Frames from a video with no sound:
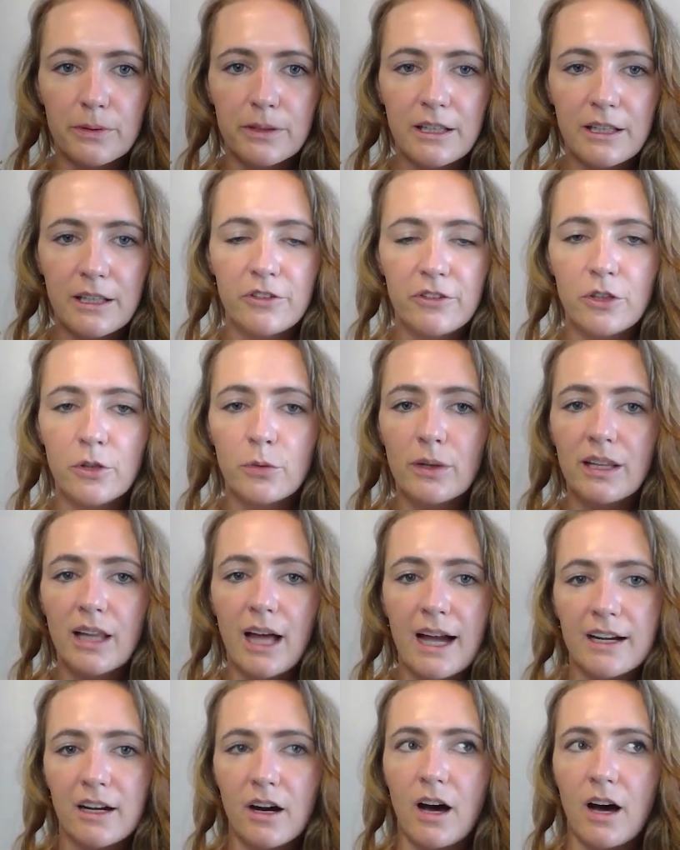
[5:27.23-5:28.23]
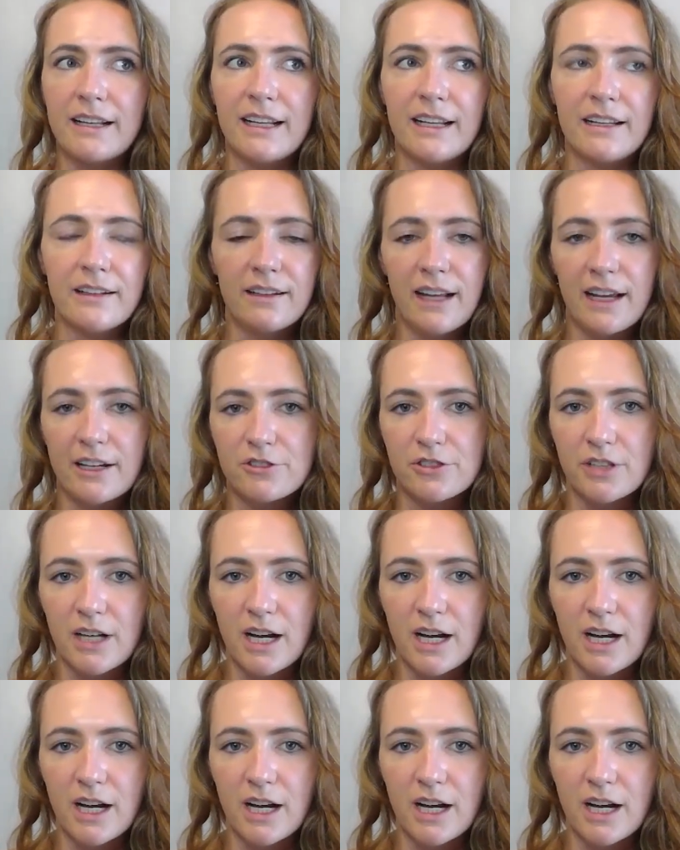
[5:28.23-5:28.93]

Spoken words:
If you were like, I need an extra